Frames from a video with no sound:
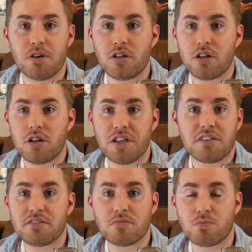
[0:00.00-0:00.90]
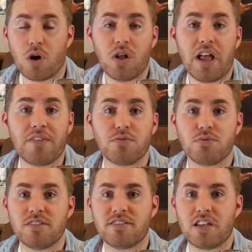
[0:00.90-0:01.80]
That's all I have to
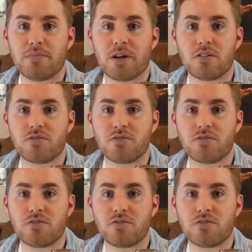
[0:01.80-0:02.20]
really say about it.